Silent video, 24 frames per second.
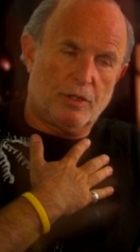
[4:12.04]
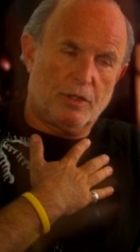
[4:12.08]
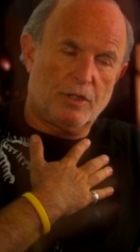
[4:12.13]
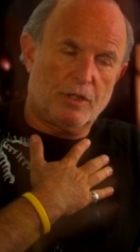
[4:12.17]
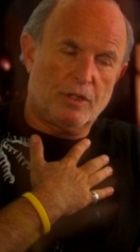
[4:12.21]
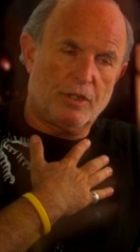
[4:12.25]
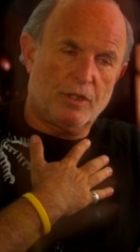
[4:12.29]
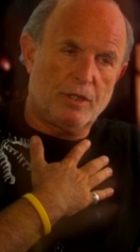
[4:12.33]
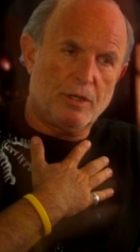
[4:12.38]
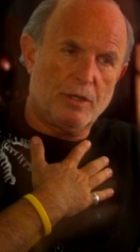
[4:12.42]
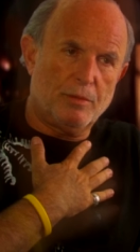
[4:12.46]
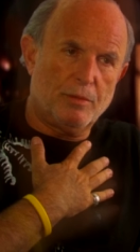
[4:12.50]

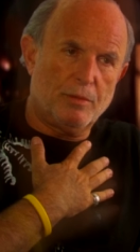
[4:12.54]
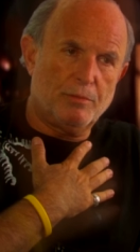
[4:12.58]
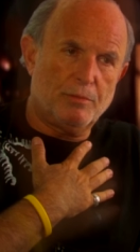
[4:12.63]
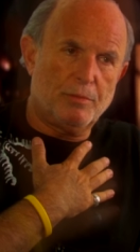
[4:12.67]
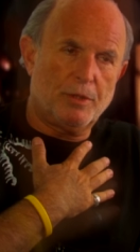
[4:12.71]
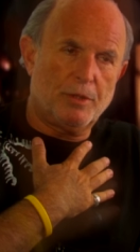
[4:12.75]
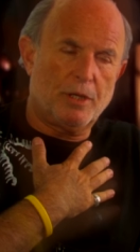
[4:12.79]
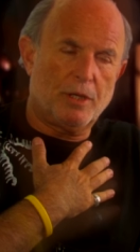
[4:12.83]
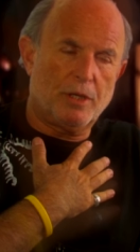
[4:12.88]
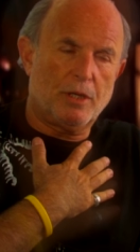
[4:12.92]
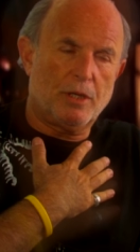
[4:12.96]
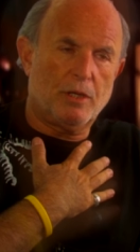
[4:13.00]
producer
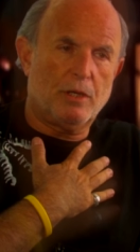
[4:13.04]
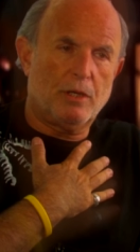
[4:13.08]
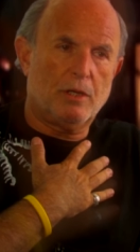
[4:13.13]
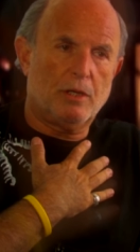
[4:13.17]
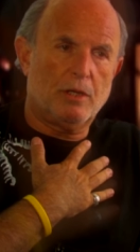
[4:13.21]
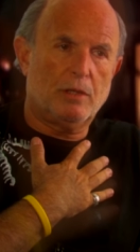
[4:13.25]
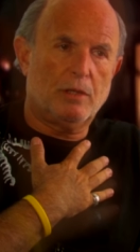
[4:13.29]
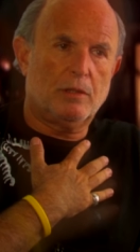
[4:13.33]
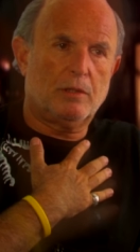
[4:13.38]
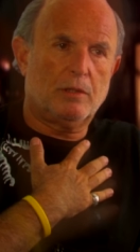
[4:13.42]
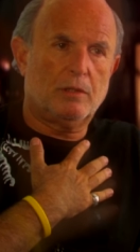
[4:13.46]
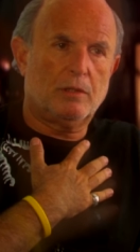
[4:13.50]
wants to have a
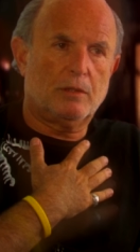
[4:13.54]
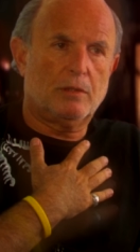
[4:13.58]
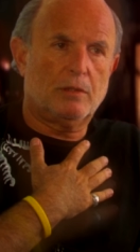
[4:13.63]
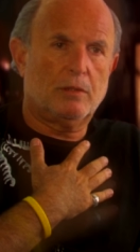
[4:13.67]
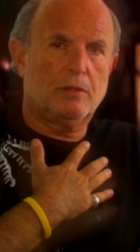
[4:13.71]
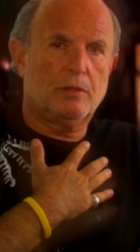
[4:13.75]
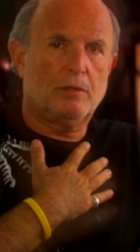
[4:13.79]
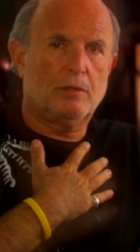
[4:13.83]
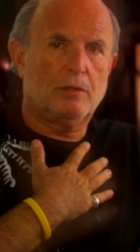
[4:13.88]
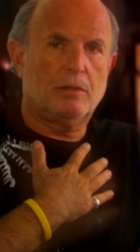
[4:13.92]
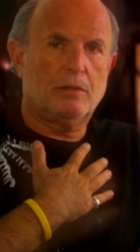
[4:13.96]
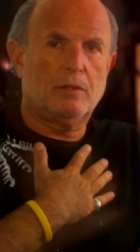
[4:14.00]
meeting
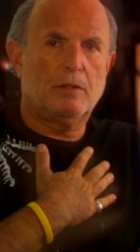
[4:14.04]
with you.